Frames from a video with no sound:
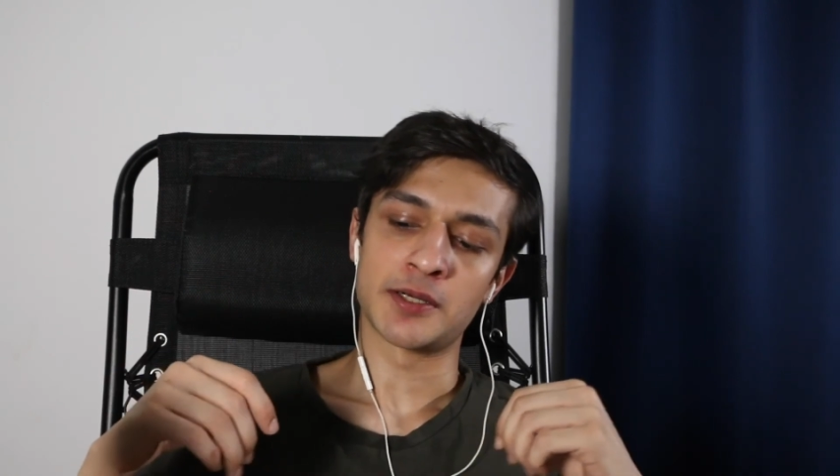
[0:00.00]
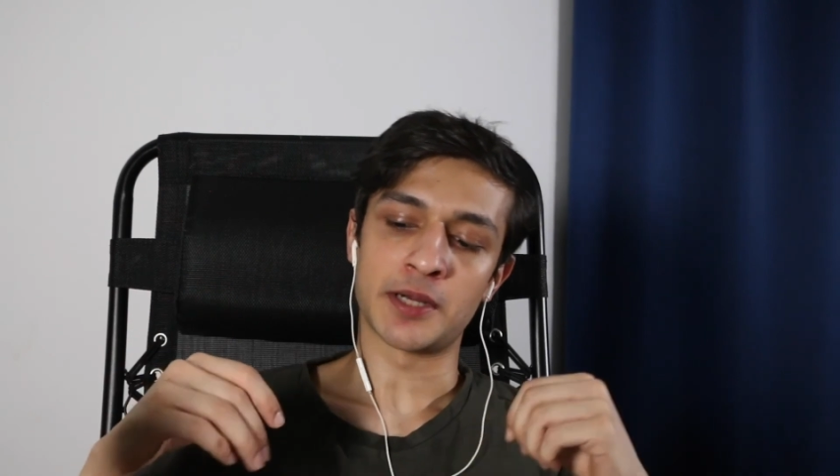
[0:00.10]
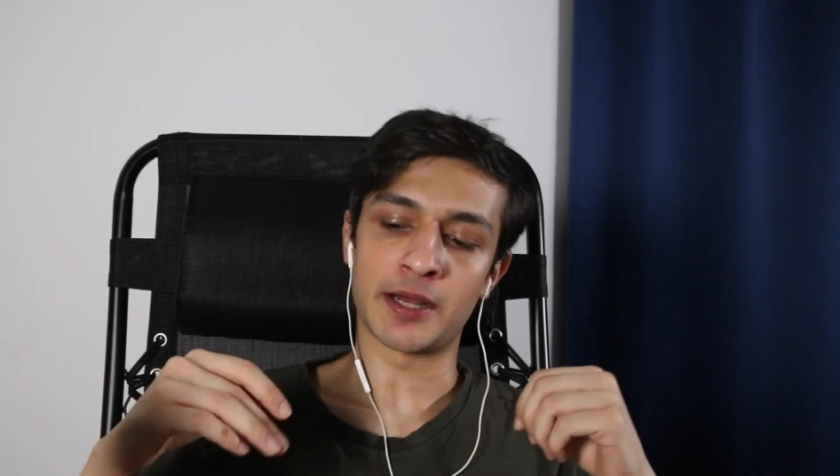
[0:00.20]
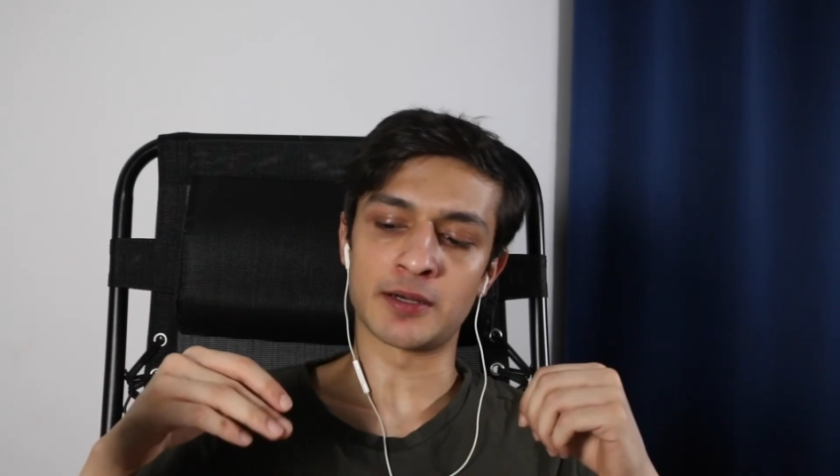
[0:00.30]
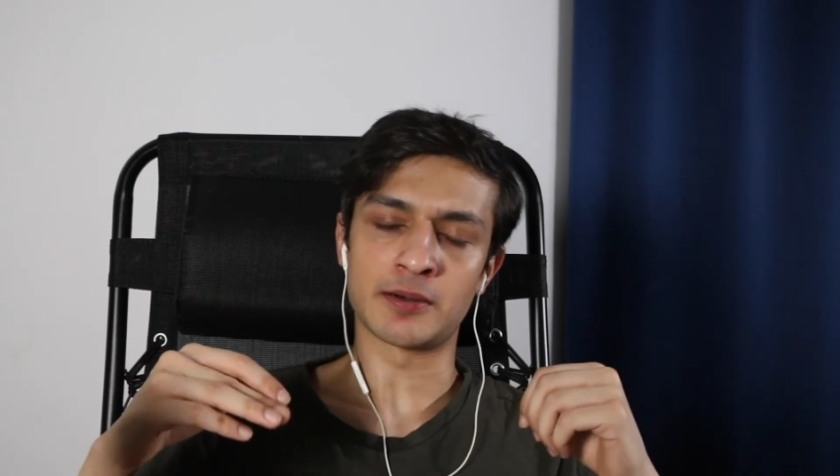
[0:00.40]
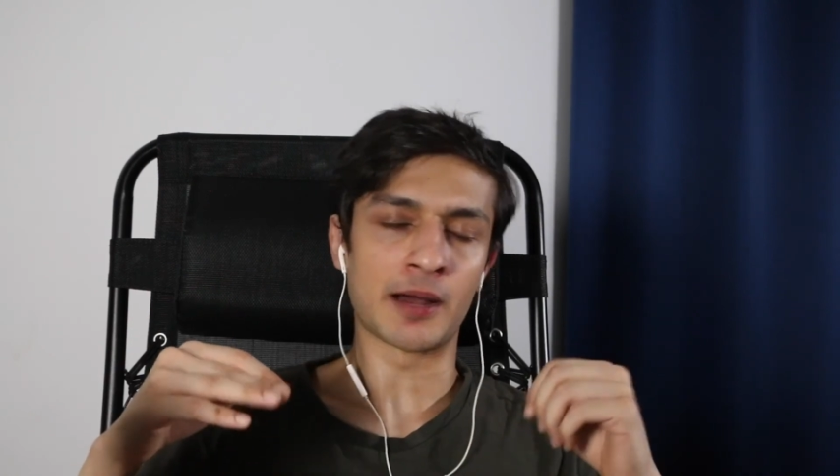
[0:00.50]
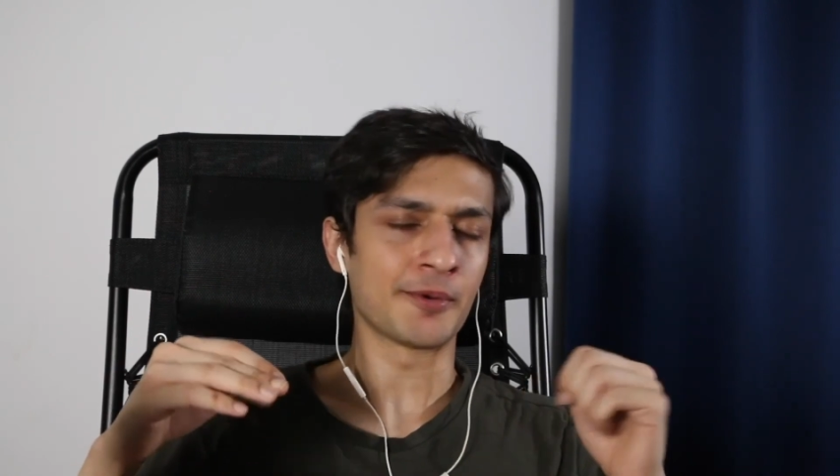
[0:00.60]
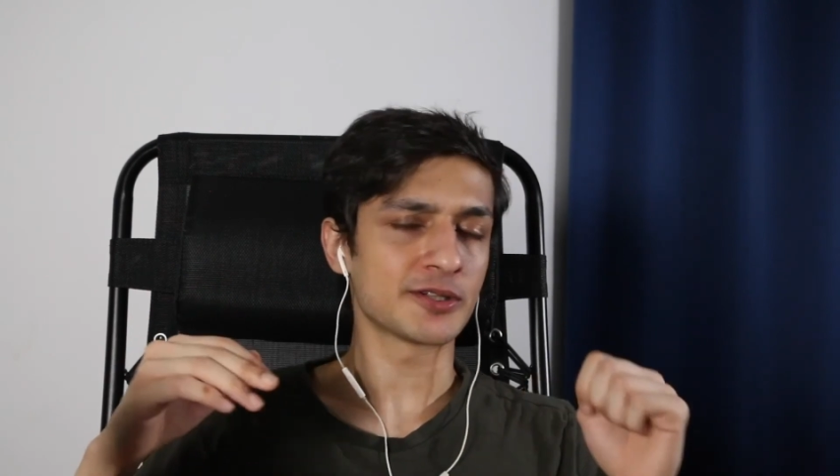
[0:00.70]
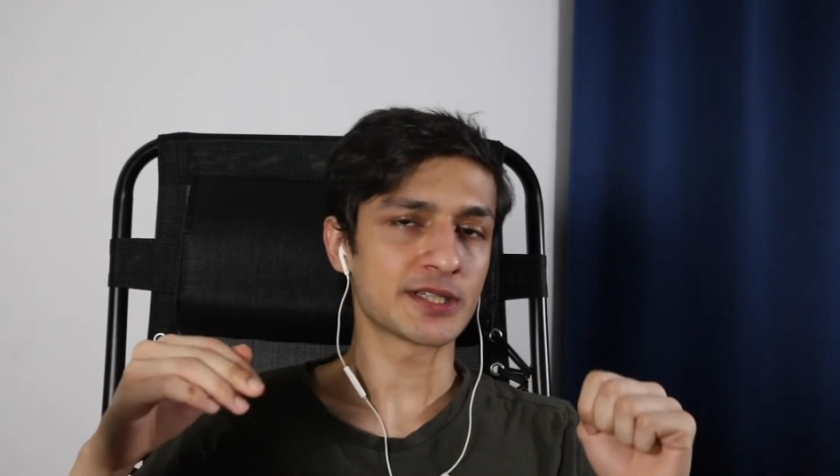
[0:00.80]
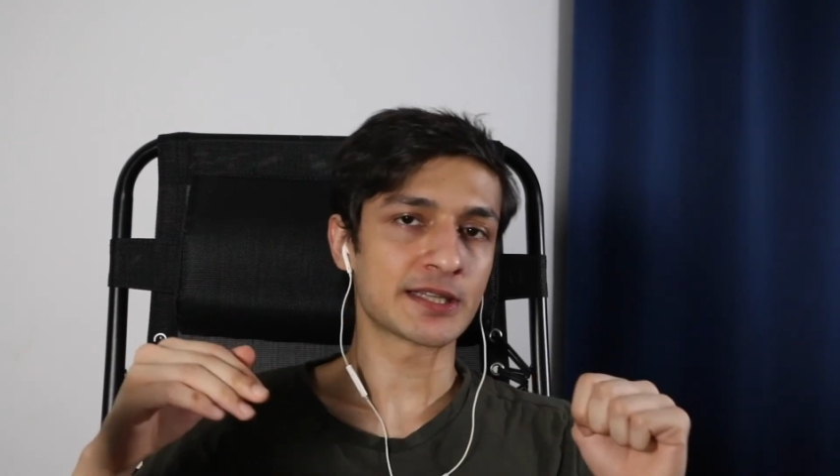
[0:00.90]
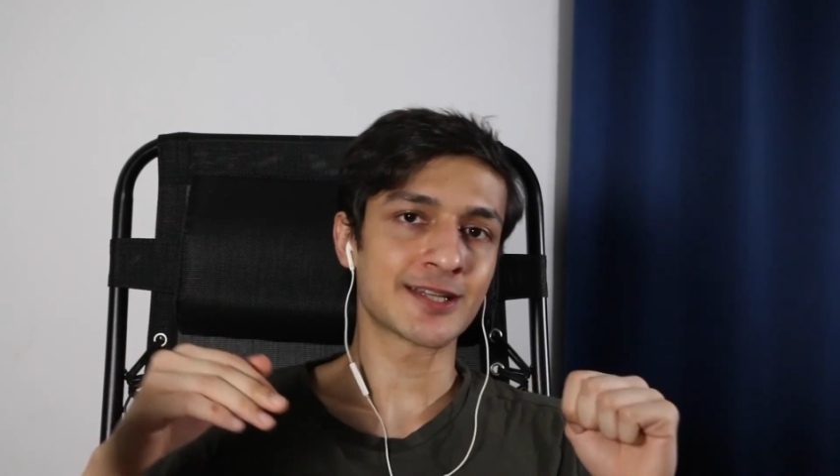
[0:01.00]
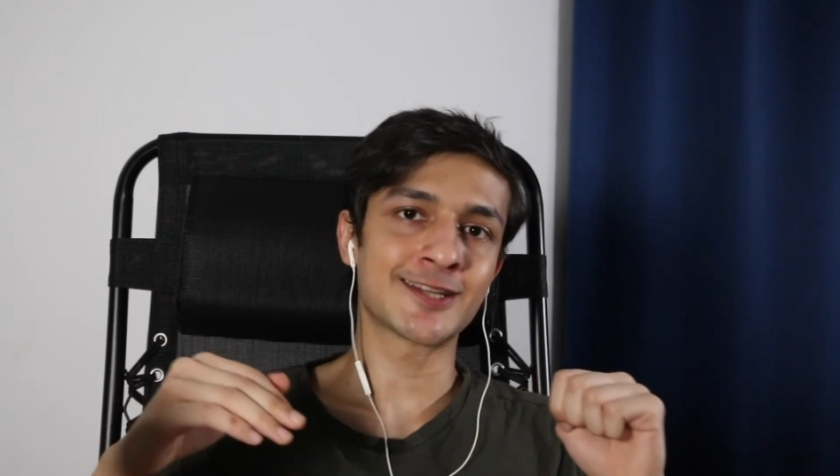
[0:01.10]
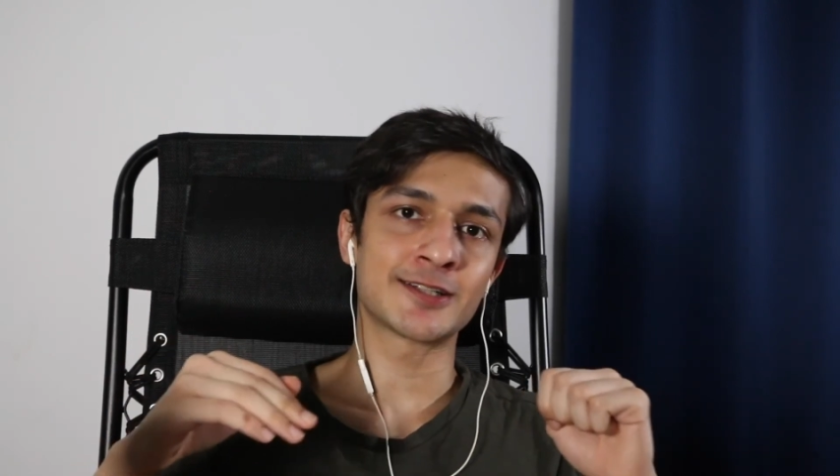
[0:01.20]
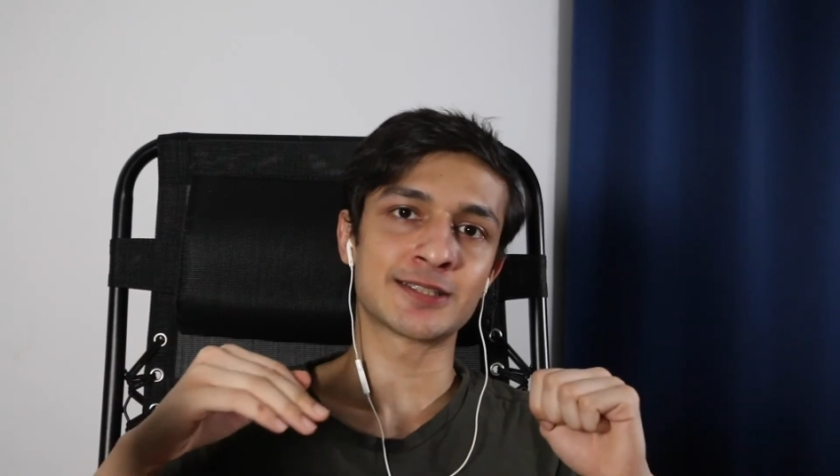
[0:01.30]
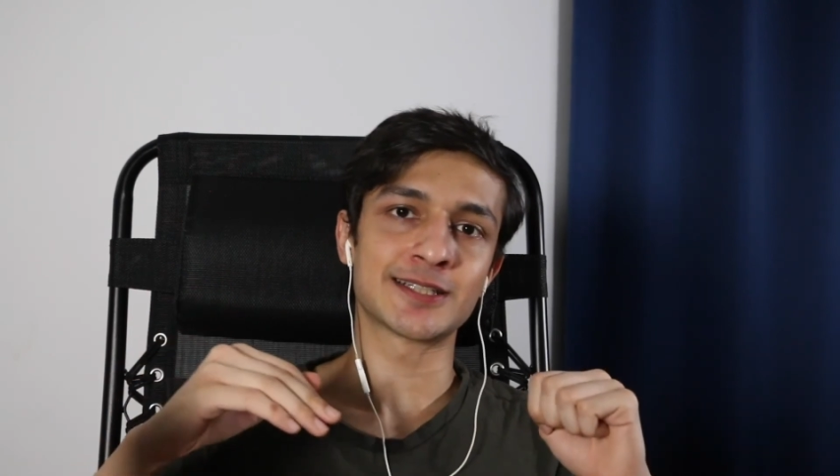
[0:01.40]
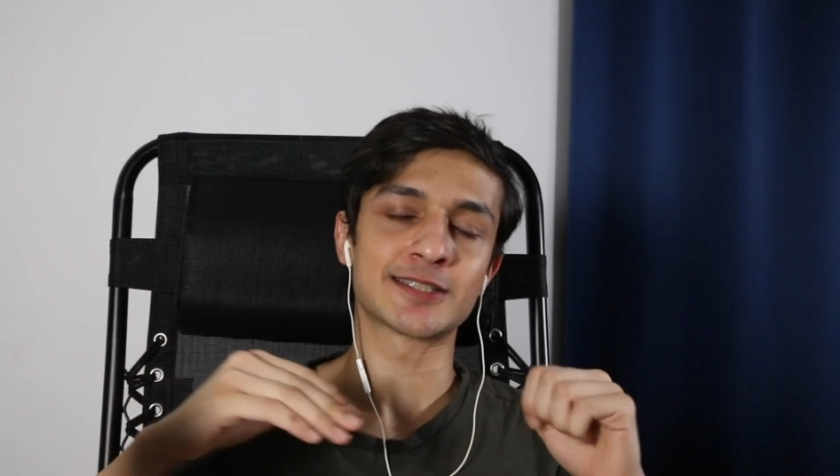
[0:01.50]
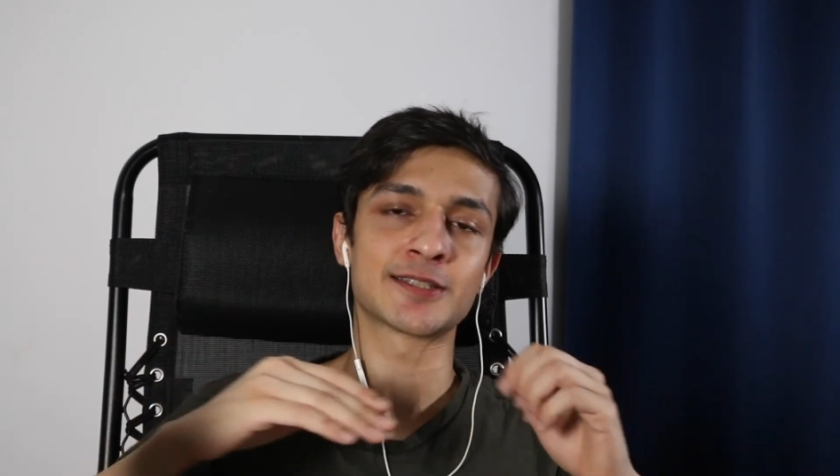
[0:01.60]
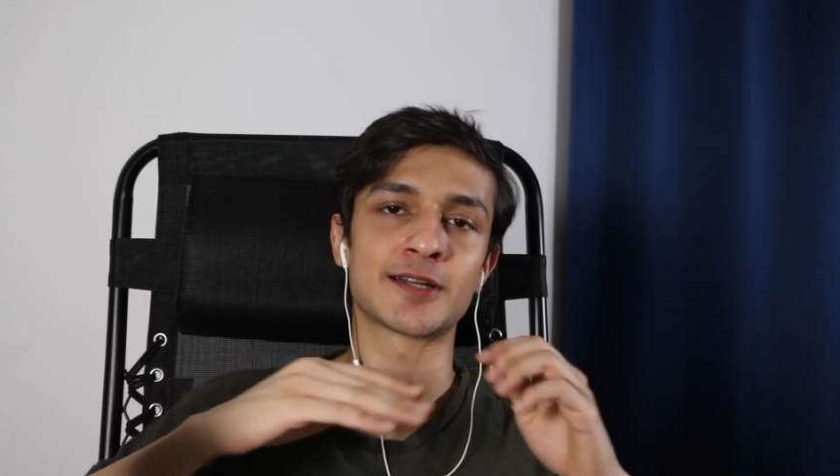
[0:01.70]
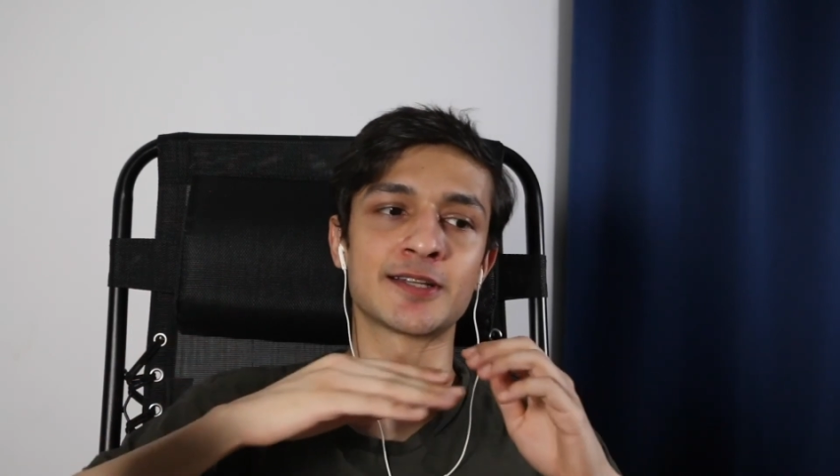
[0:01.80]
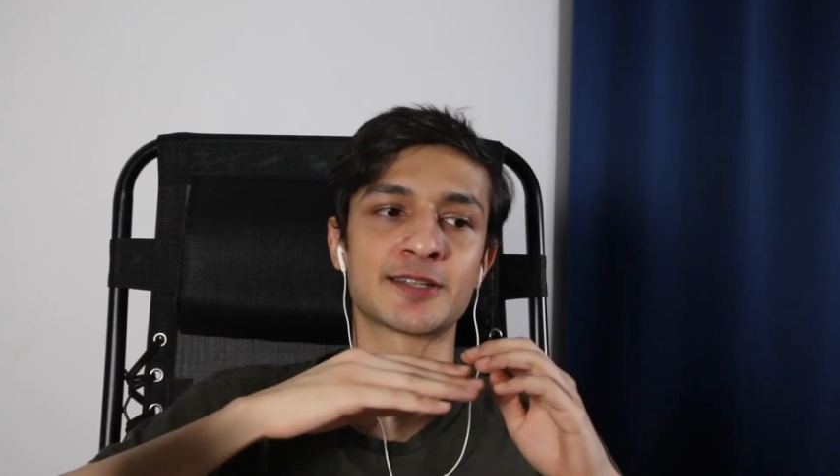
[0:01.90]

I'm not saying that there's necessarily